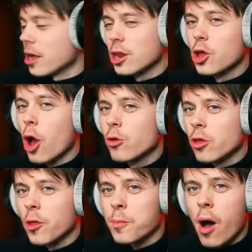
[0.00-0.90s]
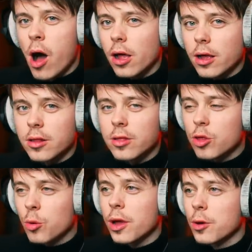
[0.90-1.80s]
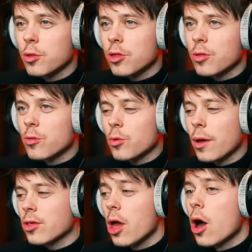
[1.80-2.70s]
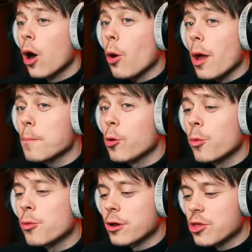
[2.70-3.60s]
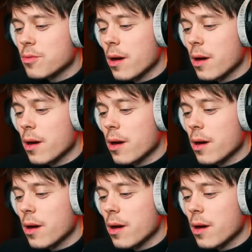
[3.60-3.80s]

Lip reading: We're gonna go to the park and swing on some swings. All right, pool breach,